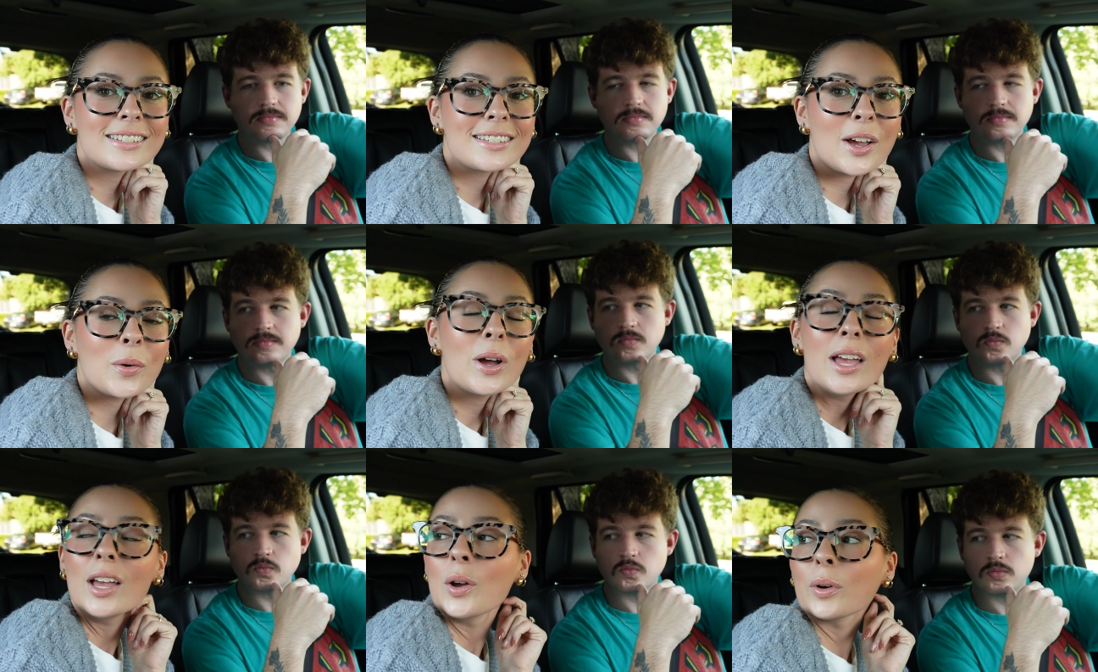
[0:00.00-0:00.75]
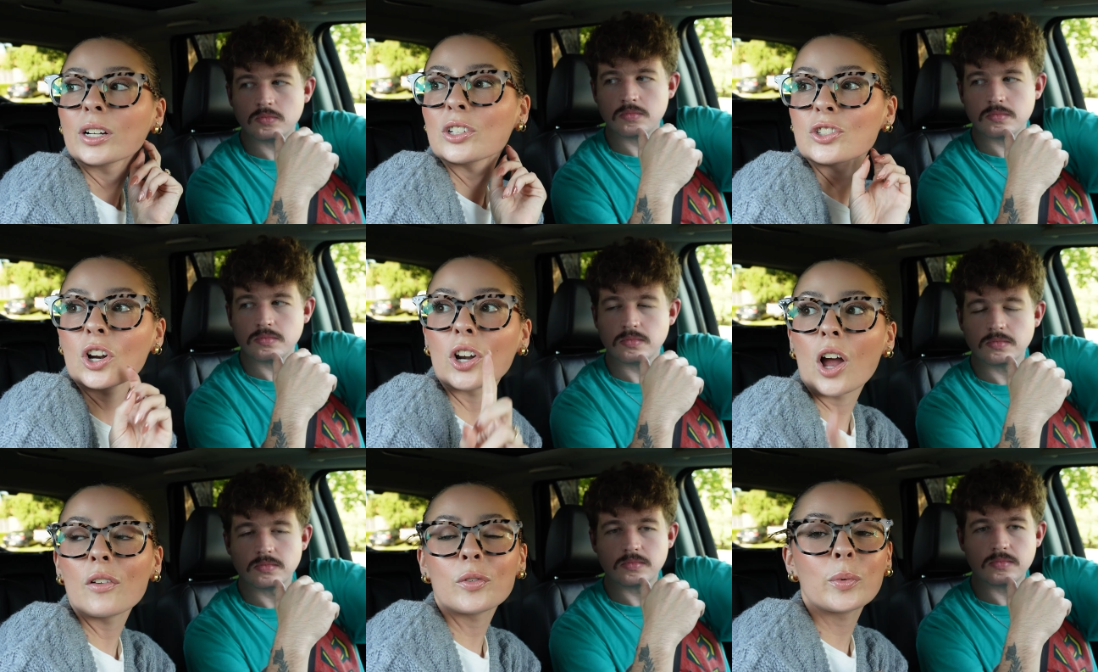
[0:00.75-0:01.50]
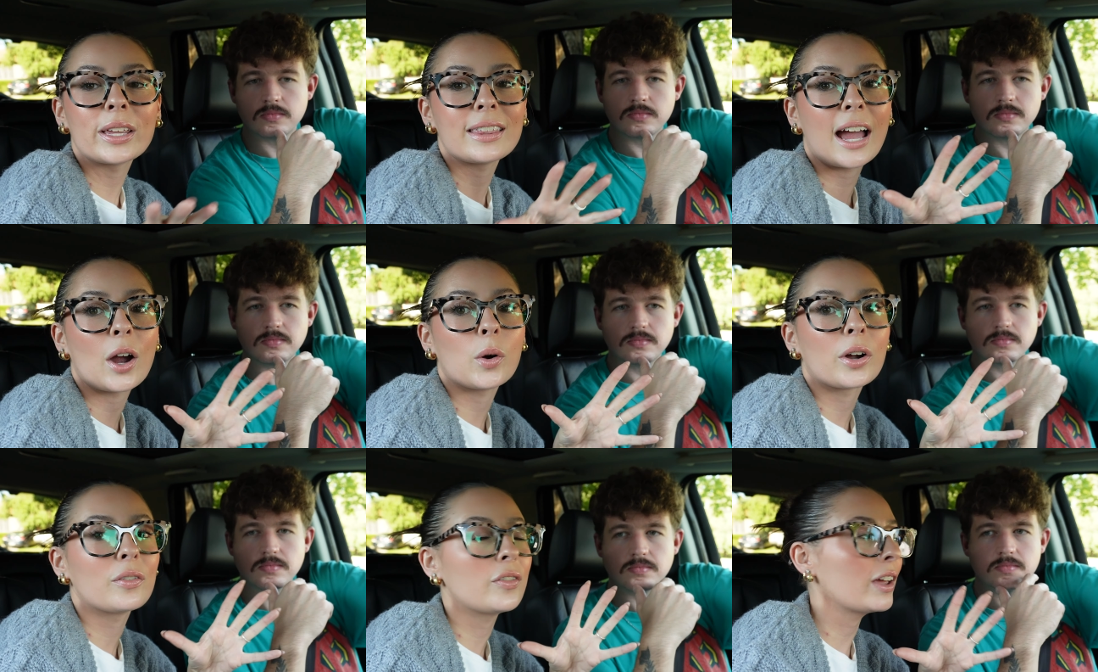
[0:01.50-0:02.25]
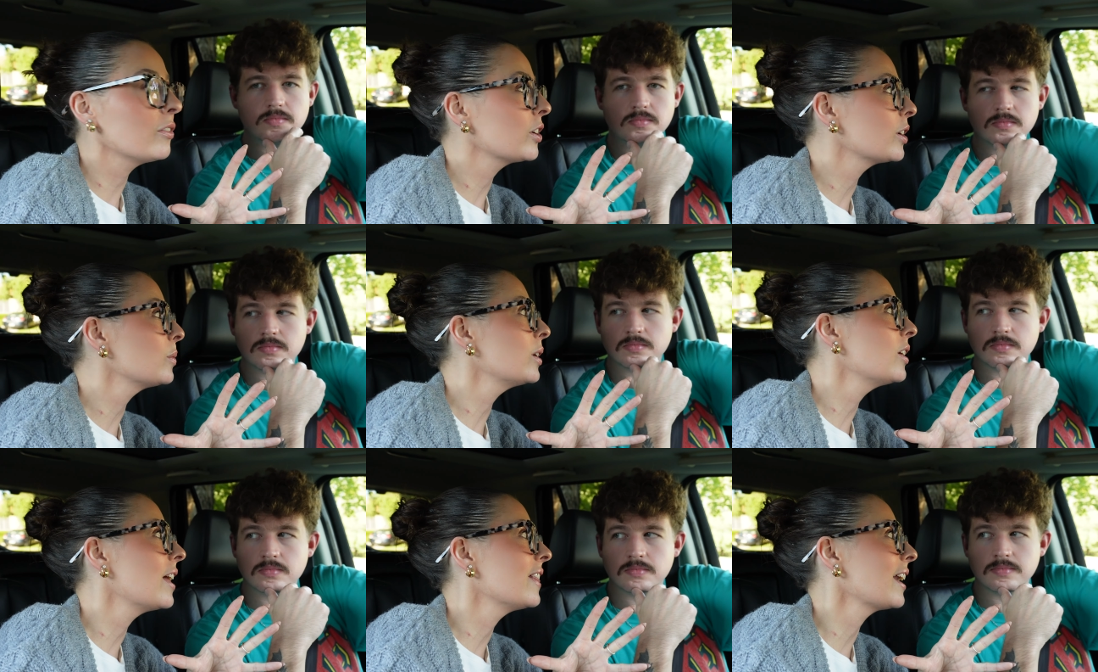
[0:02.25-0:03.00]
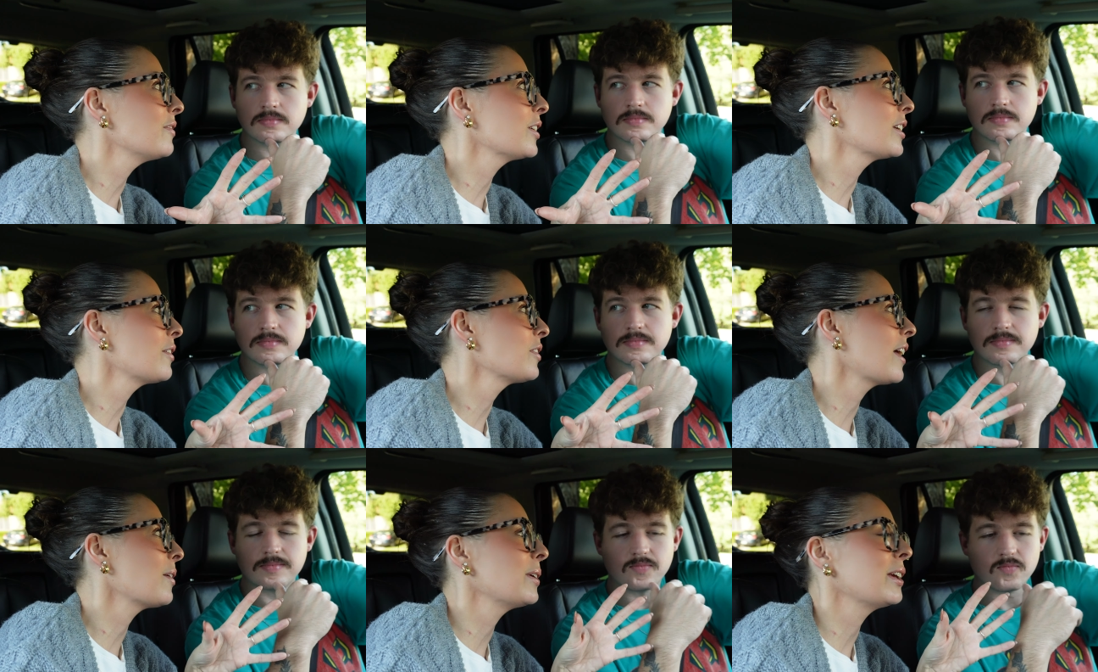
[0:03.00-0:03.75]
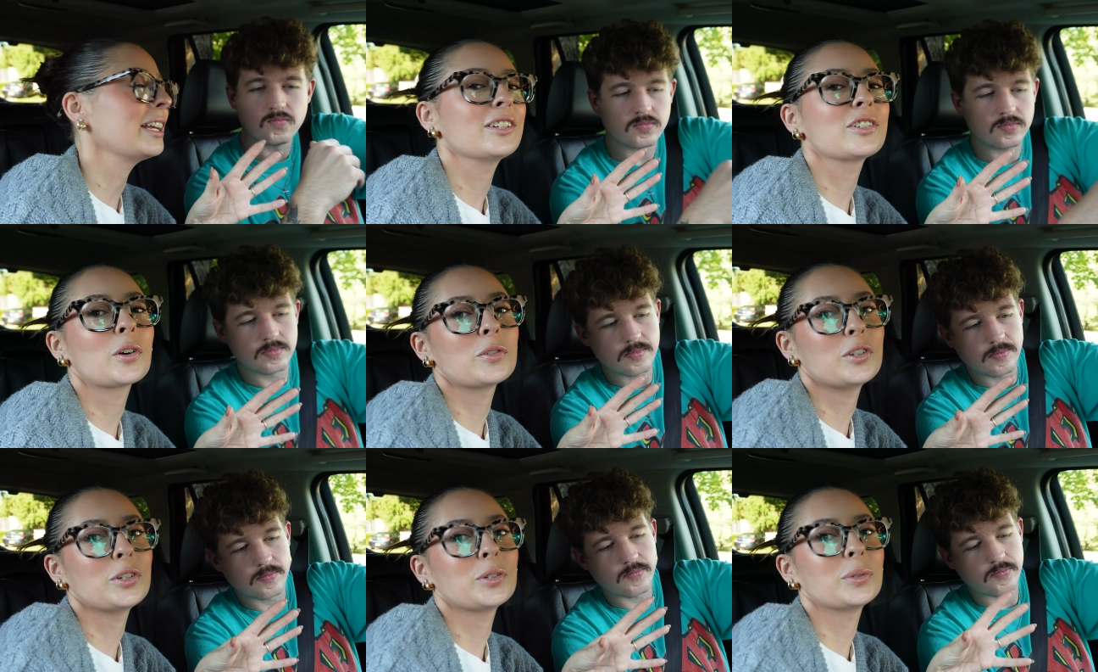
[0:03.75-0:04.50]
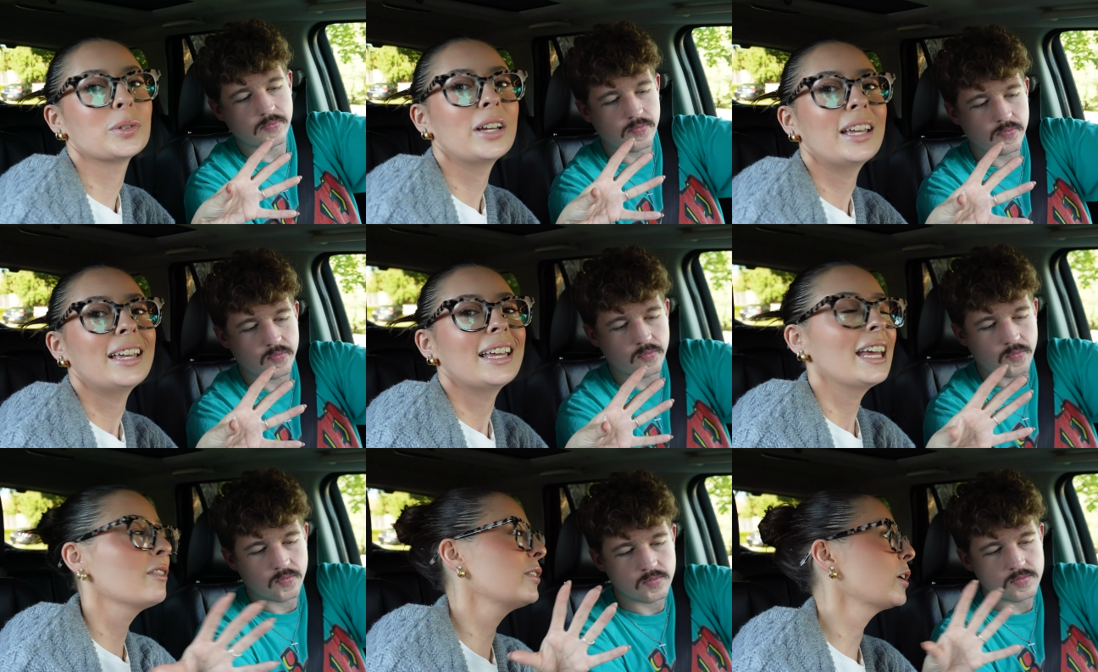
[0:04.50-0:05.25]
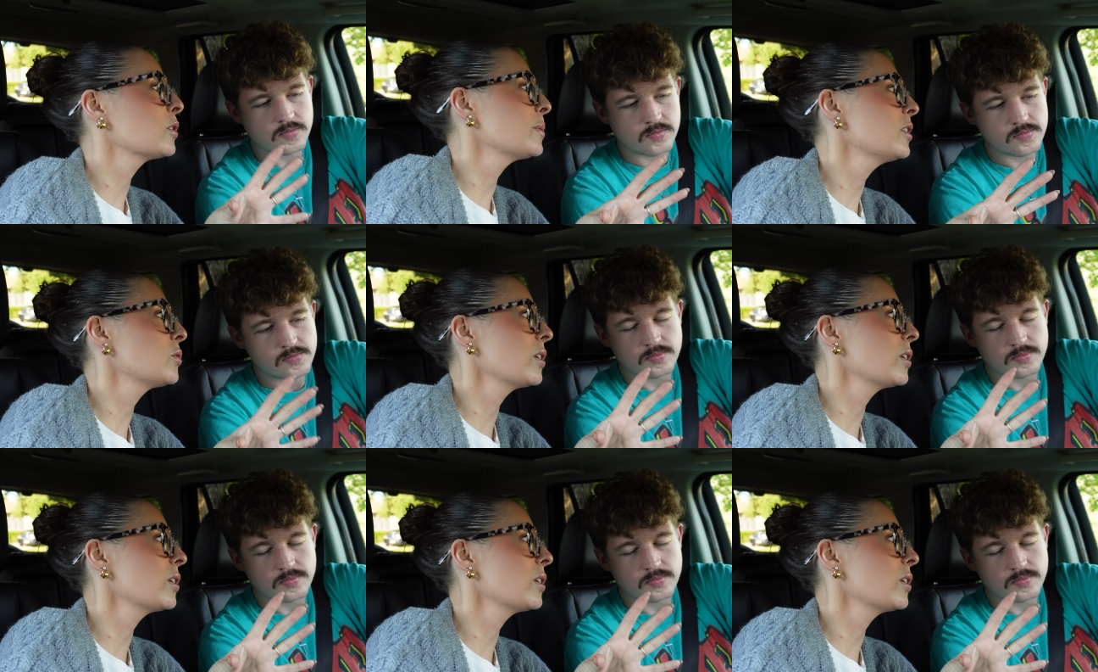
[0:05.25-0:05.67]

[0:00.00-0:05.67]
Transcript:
Speaker 1: So we're gonna start off with our favorite Goodwill and then I figured after that we could each go to, if we don't spend the